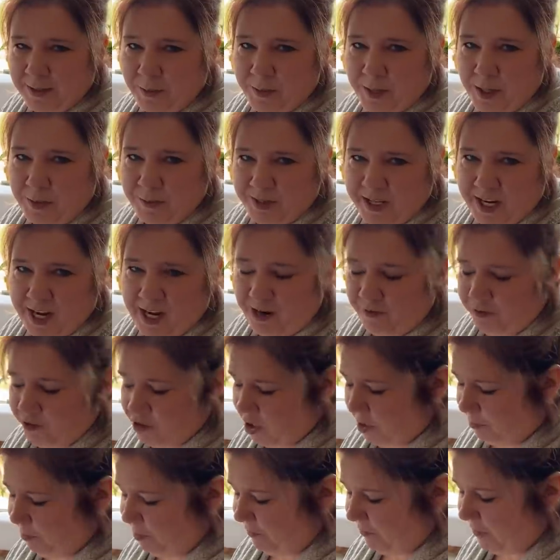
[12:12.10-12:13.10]
Sometimes I have
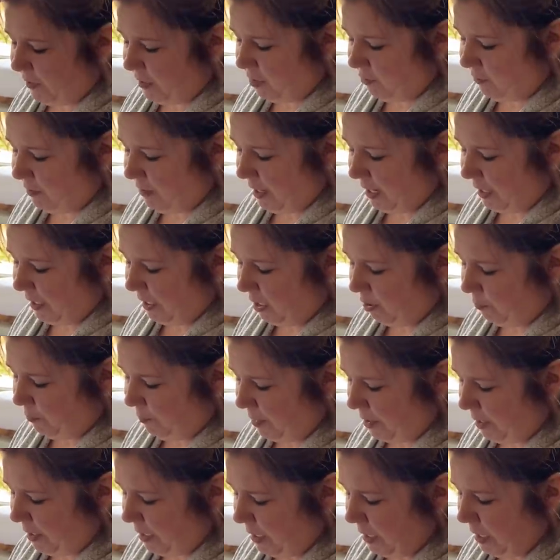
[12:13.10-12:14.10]
trouble figuring that out,
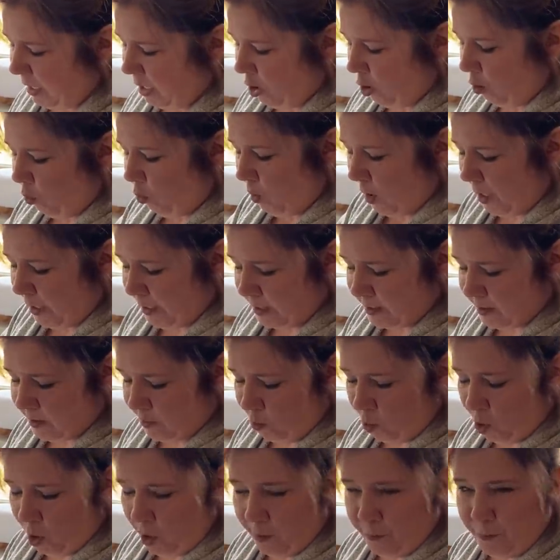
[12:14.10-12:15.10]
but one is
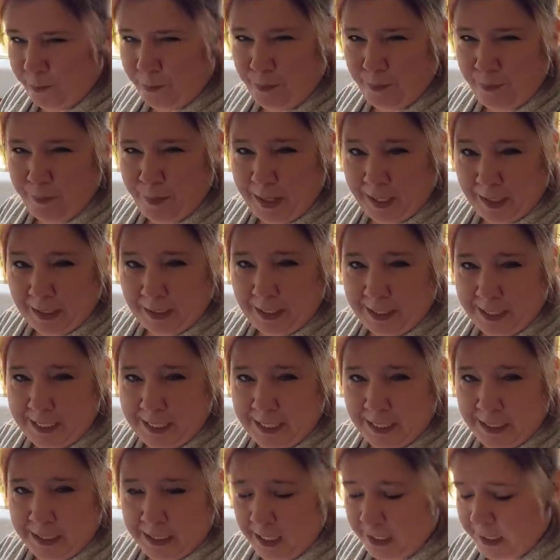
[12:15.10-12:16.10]
more
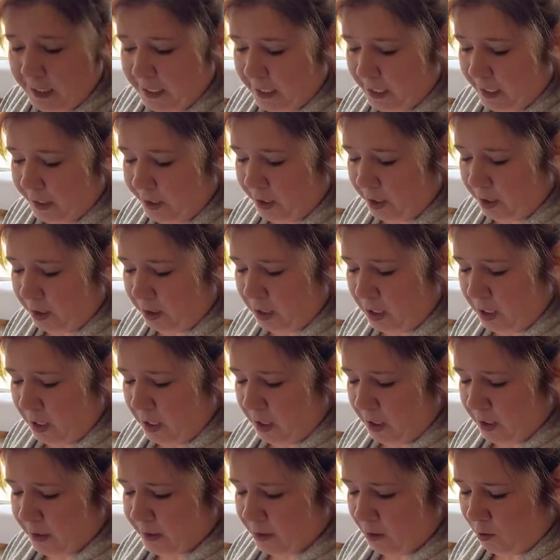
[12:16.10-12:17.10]
pilly than the other.
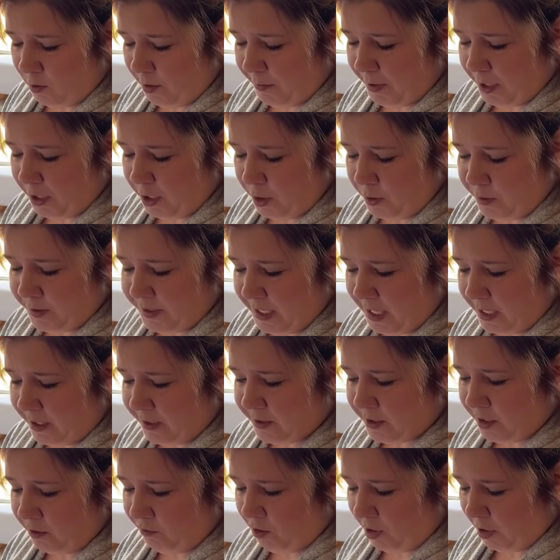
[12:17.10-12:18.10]
So I'm going to use that
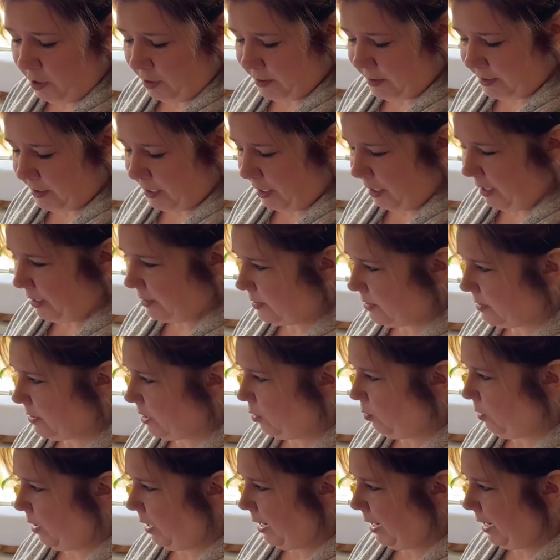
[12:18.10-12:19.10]
as the wrong side.
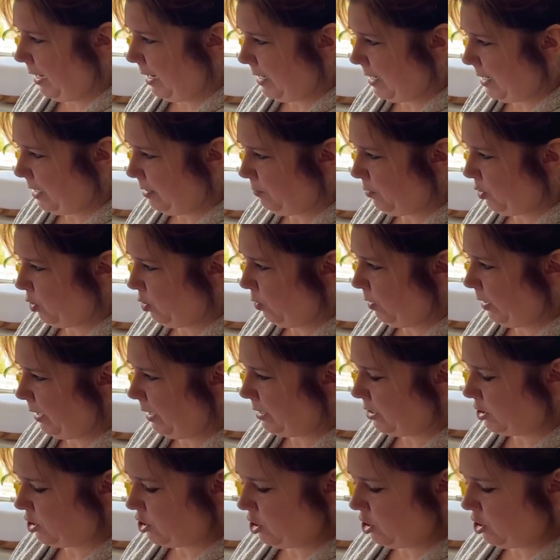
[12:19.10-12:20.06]
So I am going